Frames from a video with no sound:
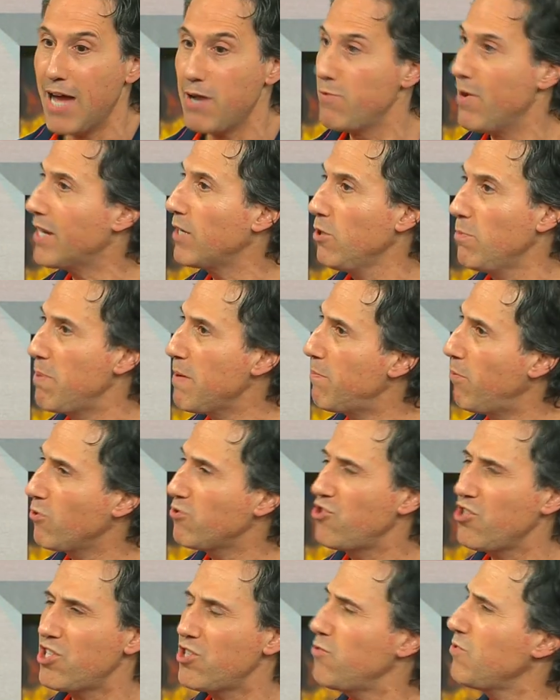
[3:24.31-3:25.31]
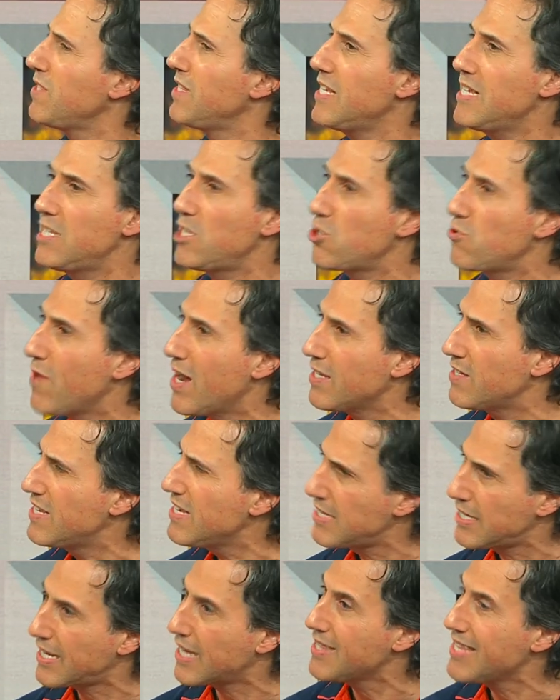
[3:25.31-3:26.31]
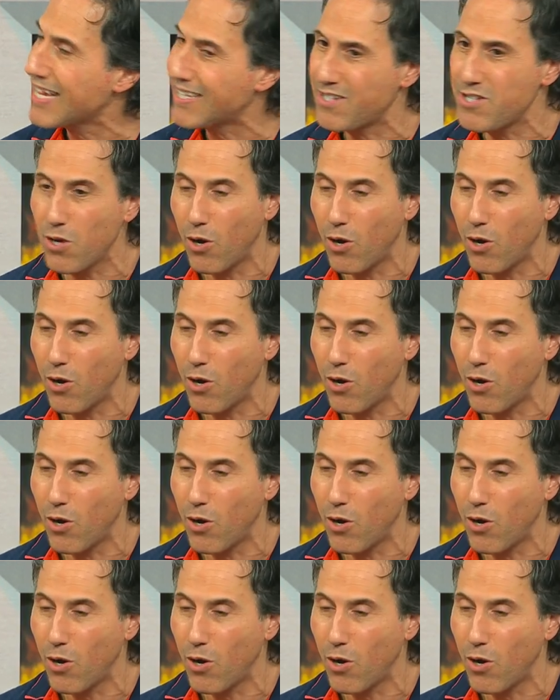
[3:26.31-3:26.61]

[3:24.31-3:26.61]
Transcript: and regular people just to de-stress, disconnect. Yeah.